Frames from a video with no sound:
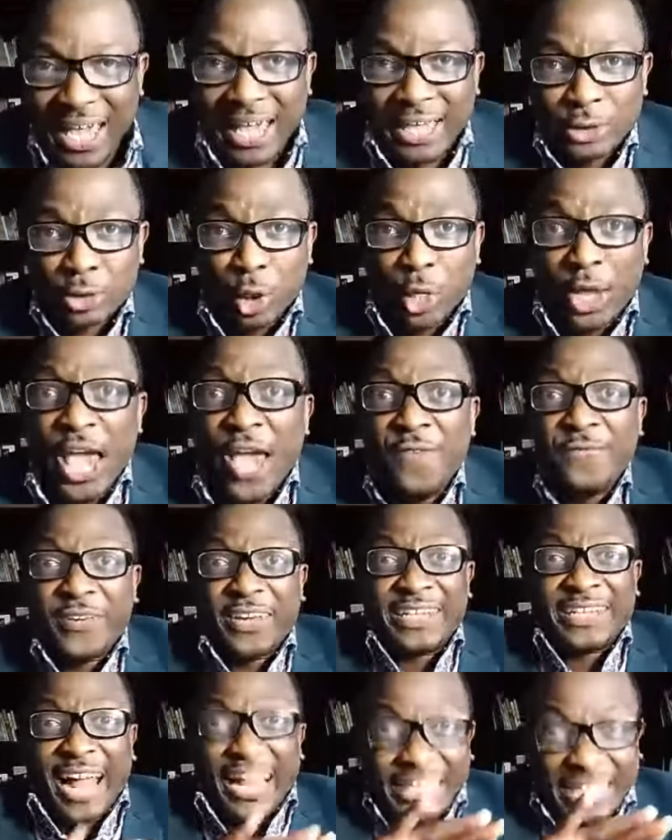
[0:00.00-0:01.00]
So if
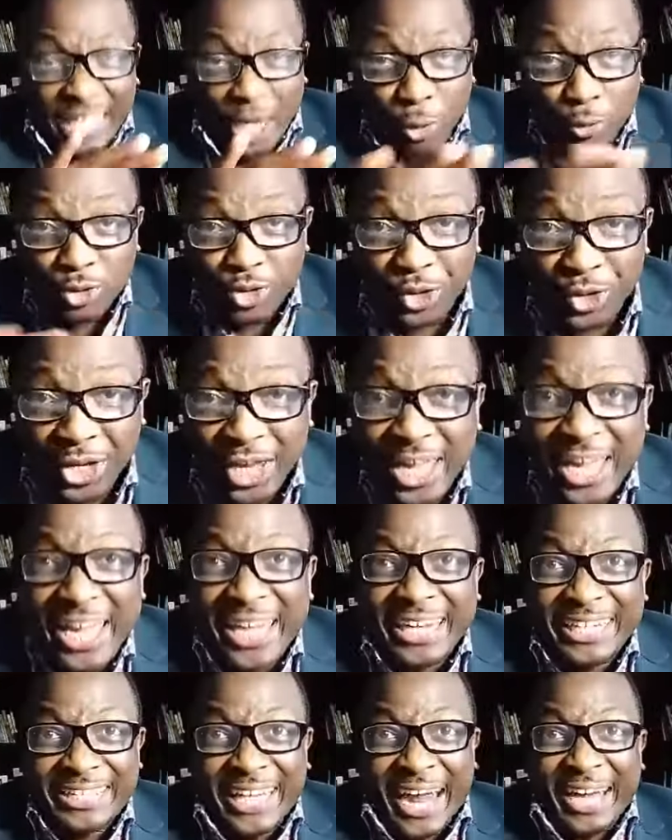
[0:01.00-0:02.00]
in that country
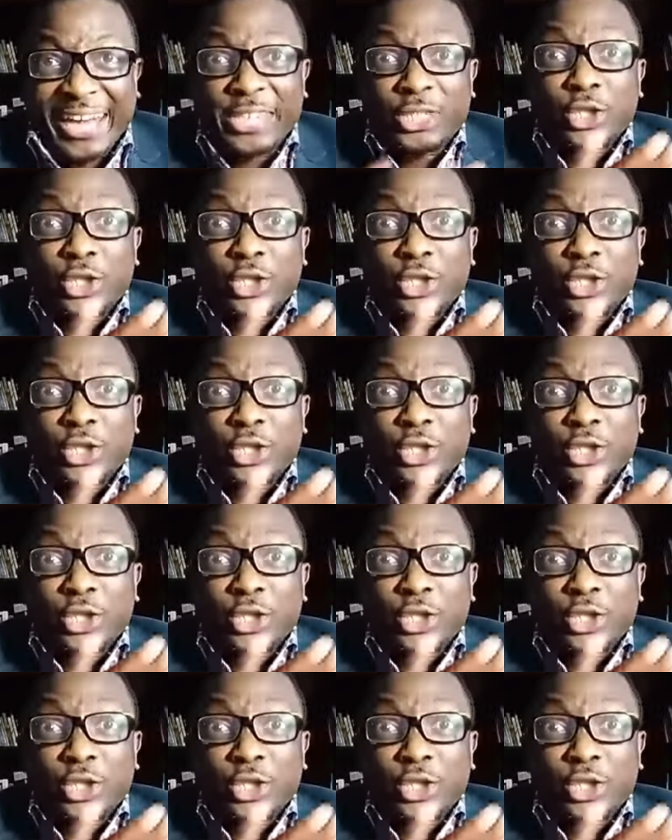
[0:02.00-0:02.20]
there is